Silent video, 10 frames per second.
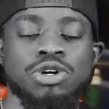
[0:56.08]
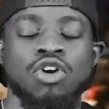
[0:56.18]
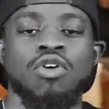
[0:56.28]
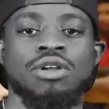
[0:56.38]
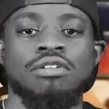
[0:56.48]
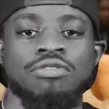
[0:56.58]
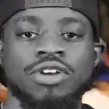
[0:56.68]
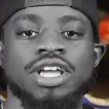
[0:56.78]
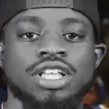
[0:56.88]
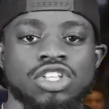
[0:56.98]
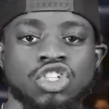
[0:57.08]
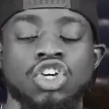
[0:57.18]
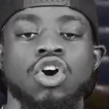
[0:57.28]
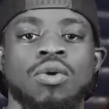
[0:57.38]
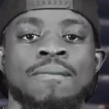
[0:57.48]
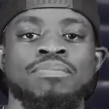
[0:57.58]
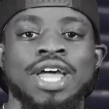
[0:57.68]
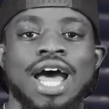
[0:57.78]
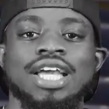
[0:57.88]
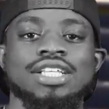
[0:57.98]
put on a freaking show.
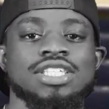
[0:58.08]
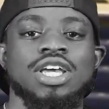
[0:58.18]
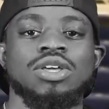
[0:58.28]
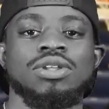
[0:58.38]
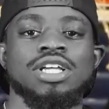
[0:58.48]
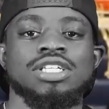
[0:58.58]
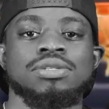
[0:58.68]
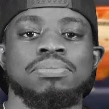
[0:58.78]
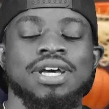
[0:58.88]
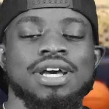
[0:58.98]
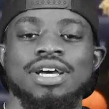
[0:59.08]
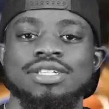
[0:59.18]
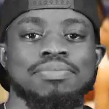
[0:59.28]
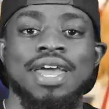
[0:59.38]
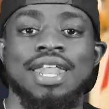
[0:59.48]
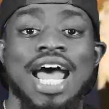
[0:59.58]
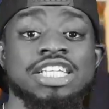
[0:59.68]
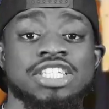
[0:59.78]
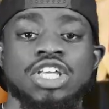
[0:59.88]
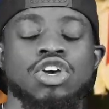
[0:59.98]
I can tell you this because, man, I
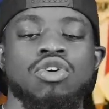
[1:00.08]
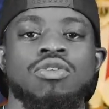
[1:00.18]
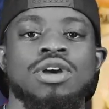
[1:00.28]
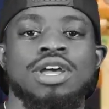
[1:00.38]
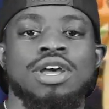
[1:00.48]
still,